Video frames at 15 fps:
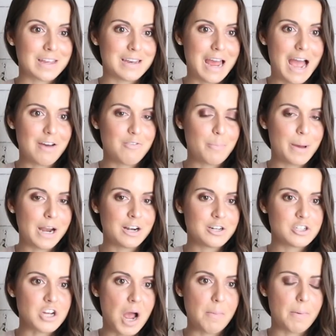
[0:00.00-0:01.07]
to have a better
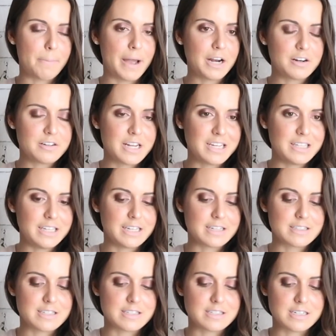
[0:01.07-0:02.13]
job, a better daily
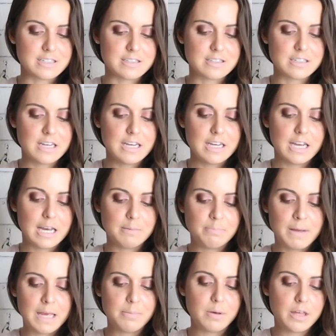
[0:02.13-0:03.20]
existence. And
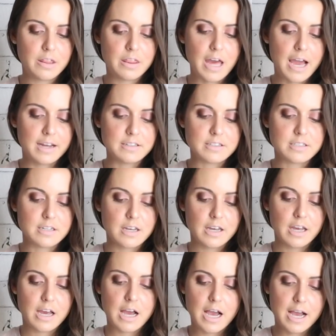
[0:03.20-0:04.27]
maybe that
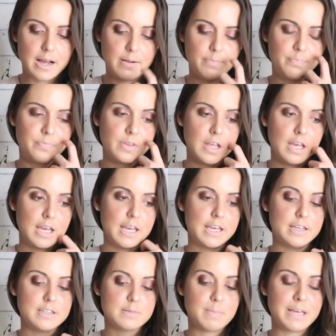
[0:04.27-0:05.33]

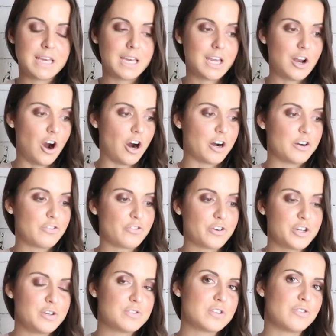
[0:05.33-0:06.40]
is making it hard for
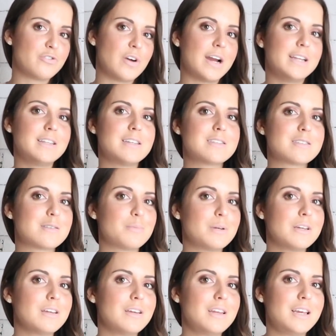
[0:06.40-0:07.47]
you to find the
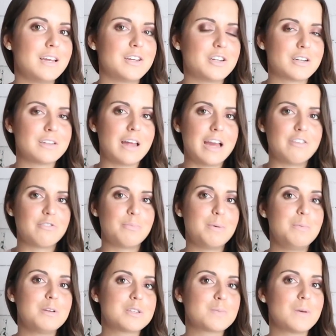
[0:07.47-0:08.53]
stability in your life.
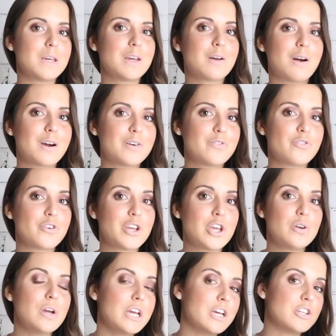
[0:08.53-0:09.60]
Maybe it's making hard for
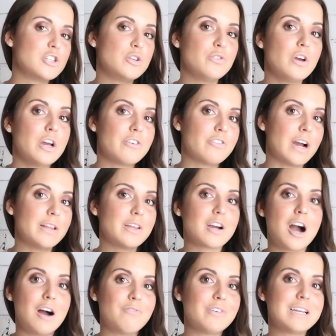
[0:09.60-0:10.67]
you to find the
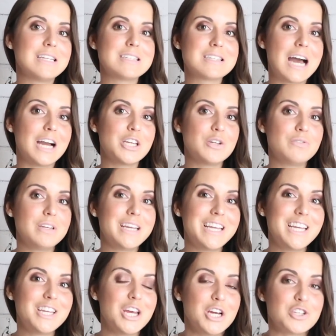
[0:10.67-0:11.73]
confidence that you
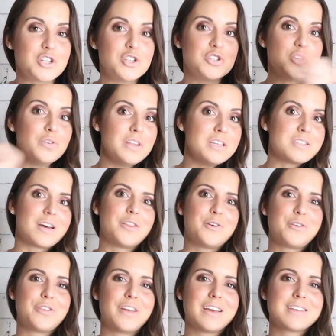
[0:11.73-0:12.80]
need to do these
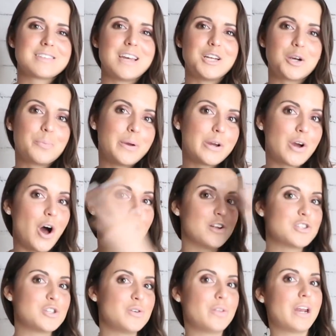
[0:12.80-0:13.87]
other things that you're being
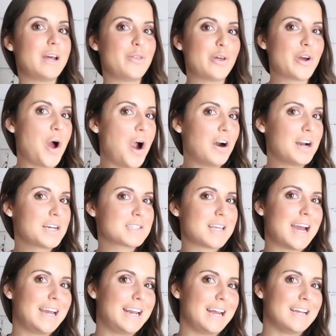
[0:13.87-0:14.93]
called to that I think are
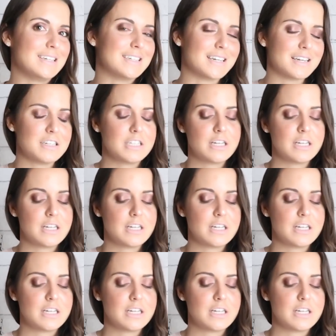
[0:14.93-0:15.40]
exciting.